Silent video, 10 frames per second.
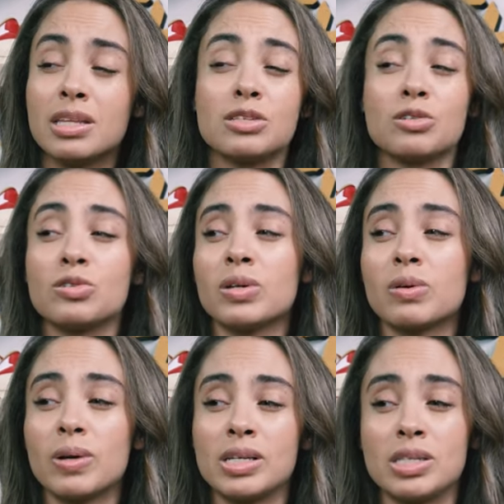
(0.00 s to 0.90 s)
These are doing
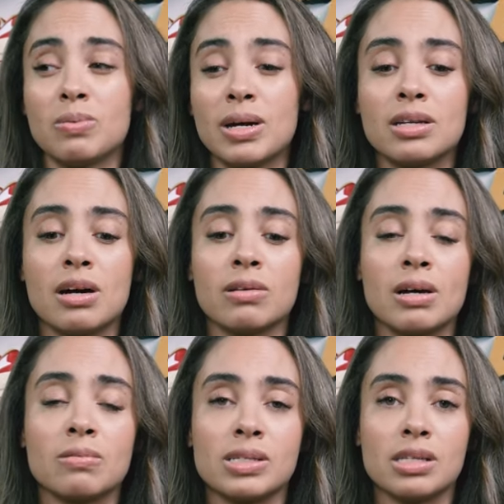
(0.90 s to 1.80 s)
crazy right now in
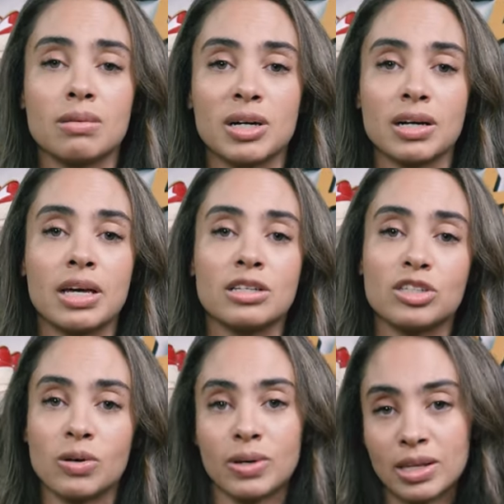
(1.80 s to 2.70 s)
that resale market,
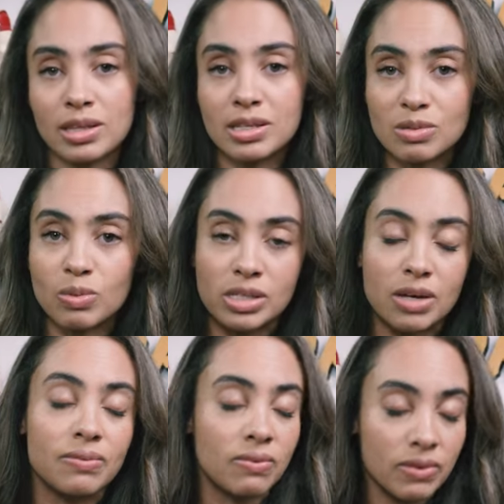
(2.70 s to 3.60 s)
showing that this
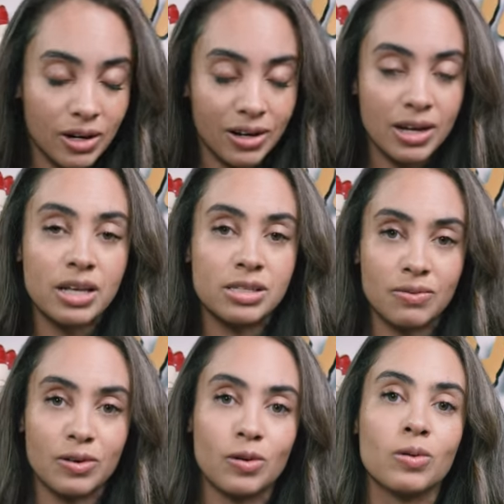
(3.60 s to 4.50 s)
was a very
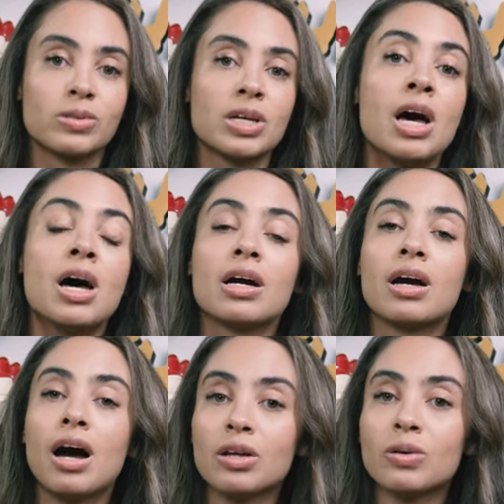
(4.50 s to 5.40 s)
difficult
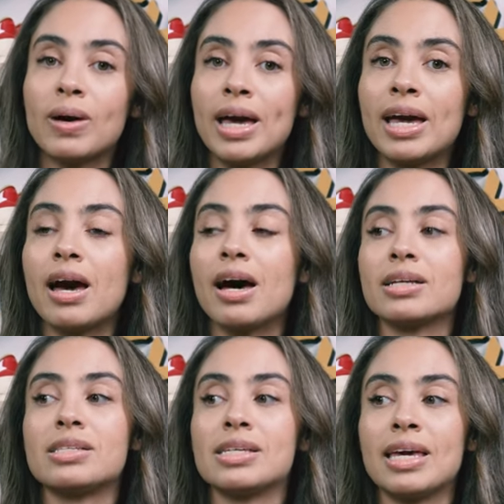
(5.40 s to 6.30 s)
colorway
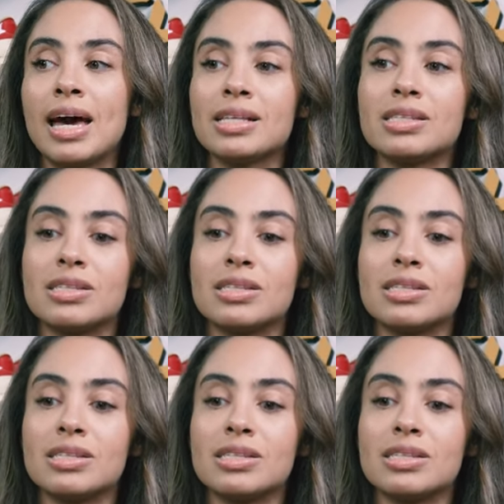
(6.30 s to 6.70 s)
uh, to get.